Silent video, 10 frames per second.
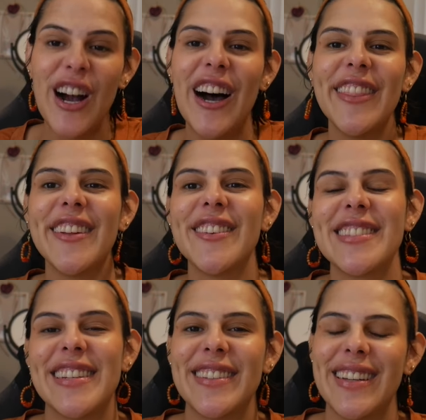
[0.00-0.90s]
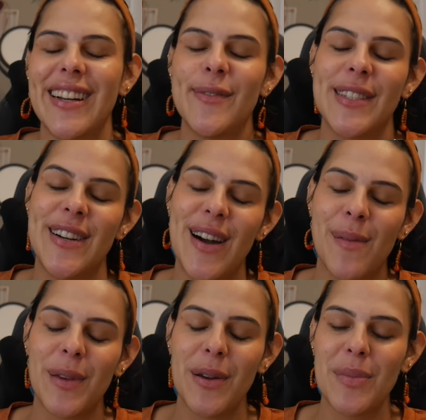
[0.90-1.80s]
On the newsletter that comes out,
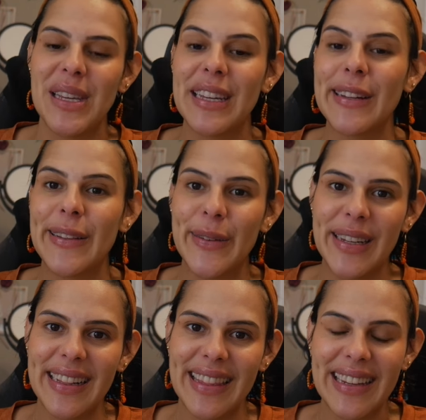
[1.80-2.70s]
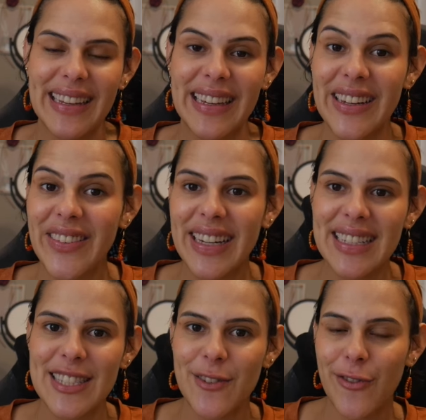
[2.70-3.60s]
I'm gonna be including the
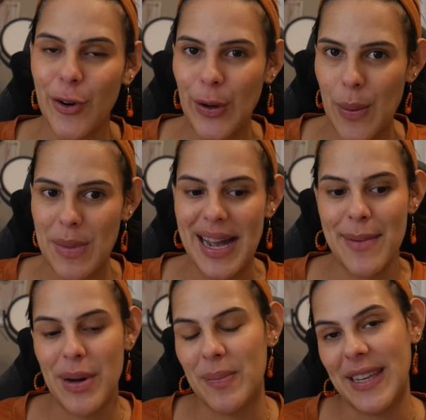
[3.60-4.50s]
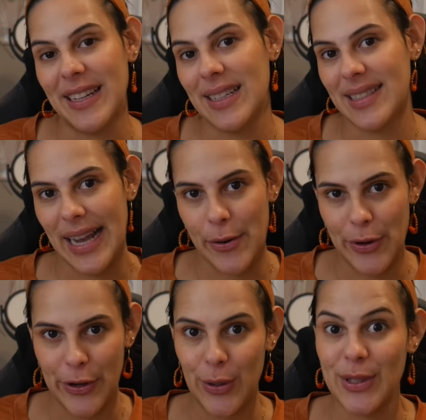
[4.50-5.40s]
ingredients for my pumpkin
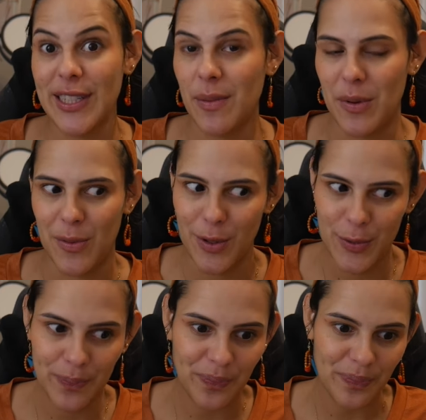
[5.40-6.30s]
sourdough cinnamon rolls.